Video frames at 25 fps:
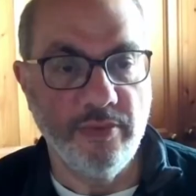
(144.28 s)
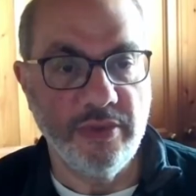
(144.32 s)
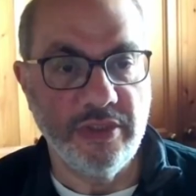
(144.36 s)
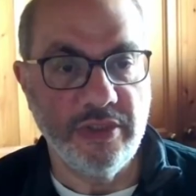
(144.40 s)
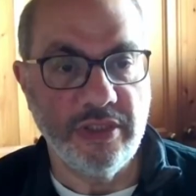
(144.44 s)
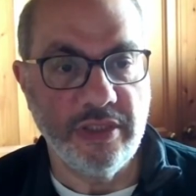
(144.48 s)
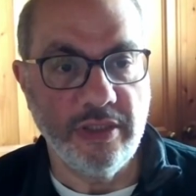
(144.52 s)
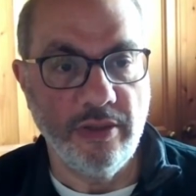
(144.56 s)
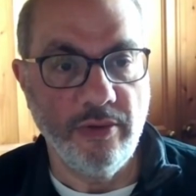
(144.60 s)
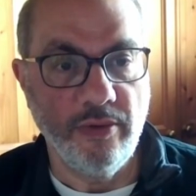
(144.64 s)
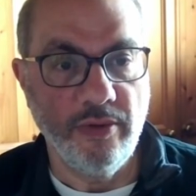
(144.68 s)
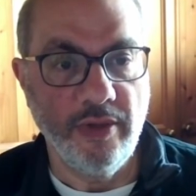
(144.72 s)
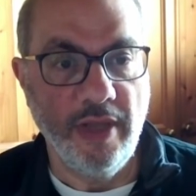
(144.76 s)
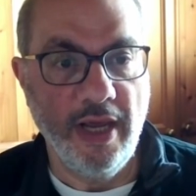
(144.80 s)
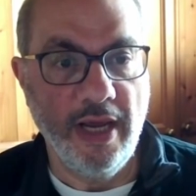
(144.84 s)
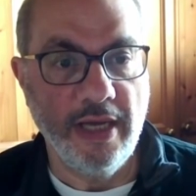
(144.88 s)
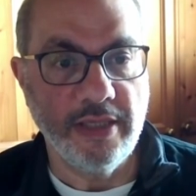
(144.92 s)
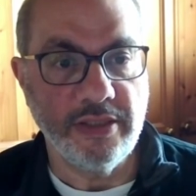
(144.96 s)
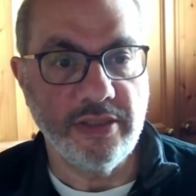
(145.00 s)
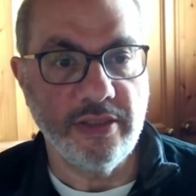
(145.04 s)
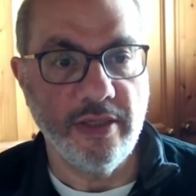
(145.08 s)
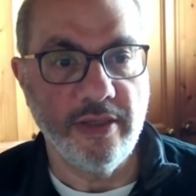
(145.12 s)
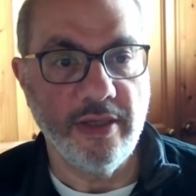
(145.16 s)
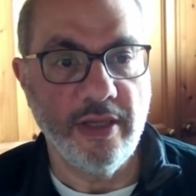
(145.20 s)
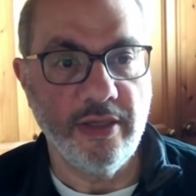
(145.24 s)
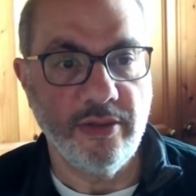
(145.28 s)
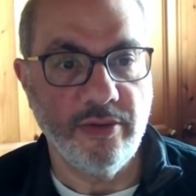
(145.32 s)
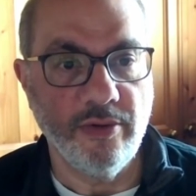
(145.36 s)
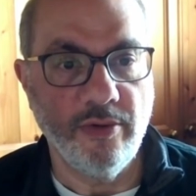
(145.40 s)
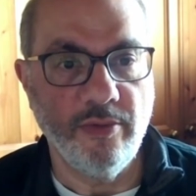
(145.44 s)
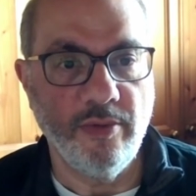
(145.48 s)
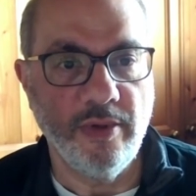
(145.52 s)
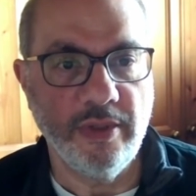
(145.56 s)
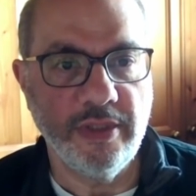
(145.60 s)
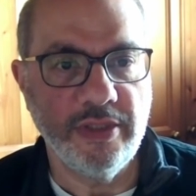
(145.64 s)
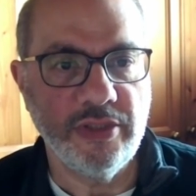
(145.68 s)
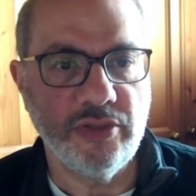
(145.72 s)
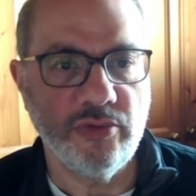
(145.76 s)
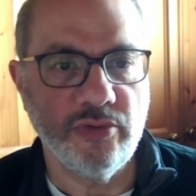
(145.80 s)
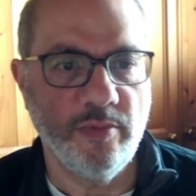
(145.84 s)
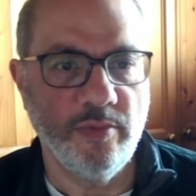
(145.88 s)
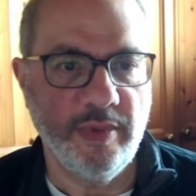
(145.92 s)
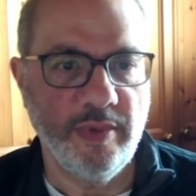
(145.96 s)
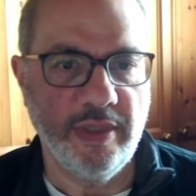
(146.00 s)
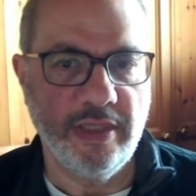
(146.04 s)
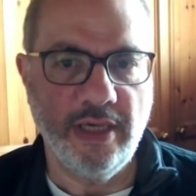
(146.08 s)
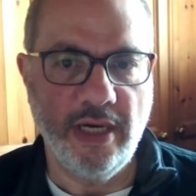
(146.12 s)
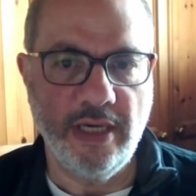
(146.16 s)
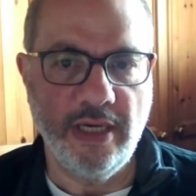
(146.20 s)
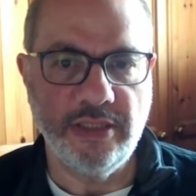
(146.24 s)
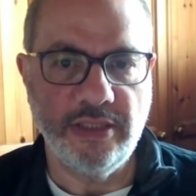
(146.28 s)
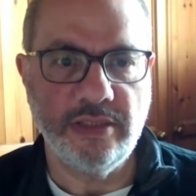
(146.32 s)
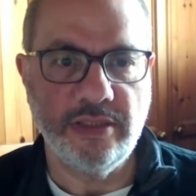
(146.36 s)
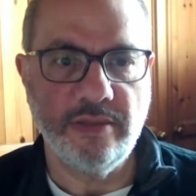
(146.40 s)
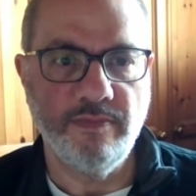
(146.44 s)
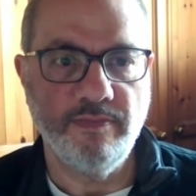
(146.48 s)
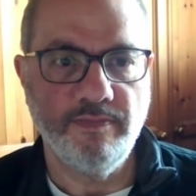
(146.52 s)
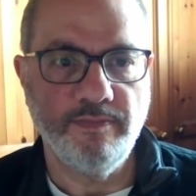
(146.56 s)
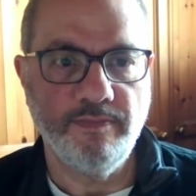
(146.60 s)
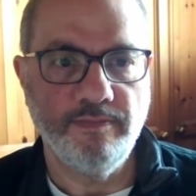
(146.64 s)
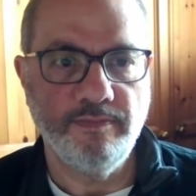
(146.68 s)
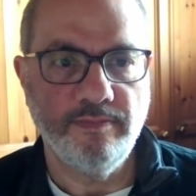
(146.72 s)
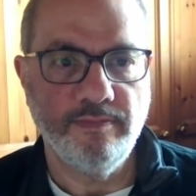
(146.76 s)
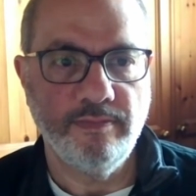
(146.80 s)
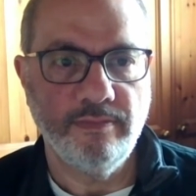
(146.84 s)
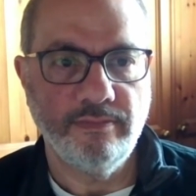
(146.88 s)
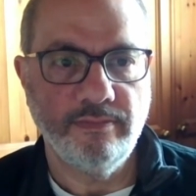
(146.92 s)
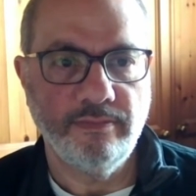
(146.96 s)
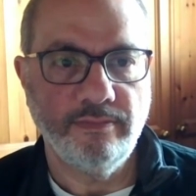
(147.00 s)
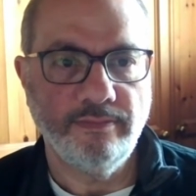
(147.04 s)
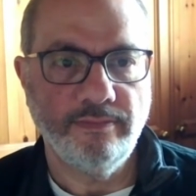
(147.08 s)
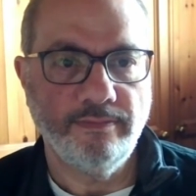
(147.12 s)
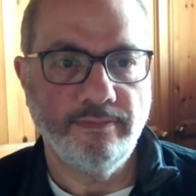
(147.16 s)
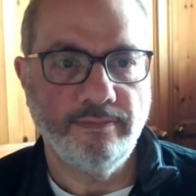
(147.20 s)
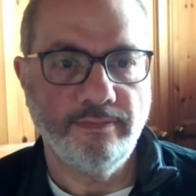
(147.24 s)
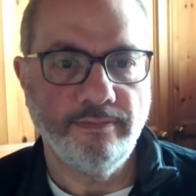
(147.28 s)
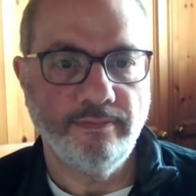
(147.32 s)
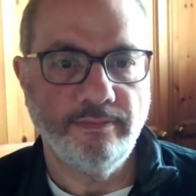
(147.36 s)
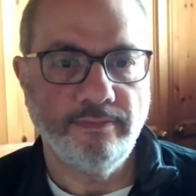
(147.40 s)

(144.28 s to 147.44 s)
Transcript: was still there. So they thought, well, this will be nice. Oh my